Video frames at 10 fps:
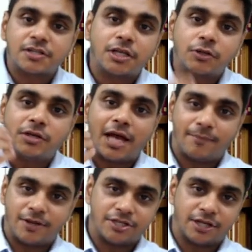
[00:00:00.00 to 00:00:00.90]
into
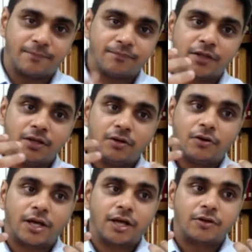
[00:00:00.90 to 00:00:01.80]
damaging,
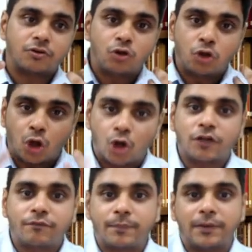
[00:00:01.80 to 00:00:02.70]
okay, to lot
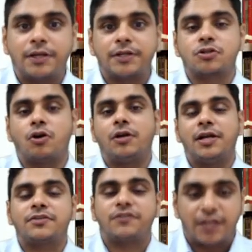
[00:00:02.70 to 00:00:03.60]
of people, it is called
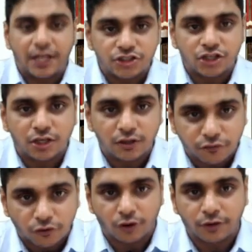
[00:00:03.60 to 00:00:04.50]
as financial
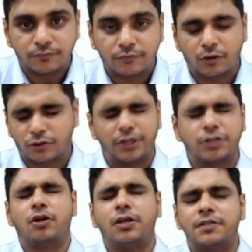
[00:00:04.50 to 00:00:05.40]
fraud. It is
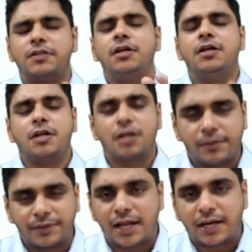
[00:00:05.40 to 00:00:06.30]
called as
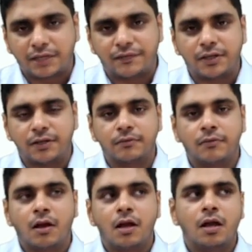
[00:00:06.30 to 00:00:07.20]
criminal activity.
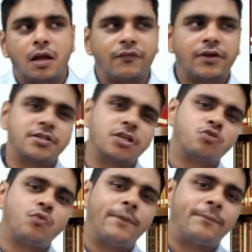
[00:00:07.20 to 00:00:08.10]
If it is just to
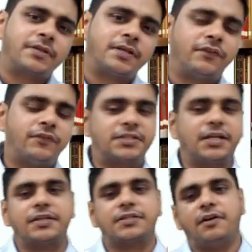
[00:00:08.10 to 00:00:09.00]
one person, we will say
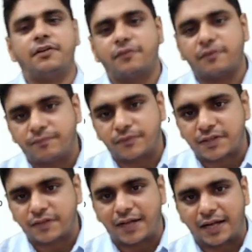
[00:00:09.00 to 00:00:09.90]
it is a
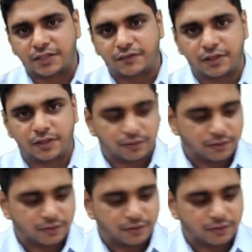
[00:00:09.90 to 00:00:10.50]
civil activity.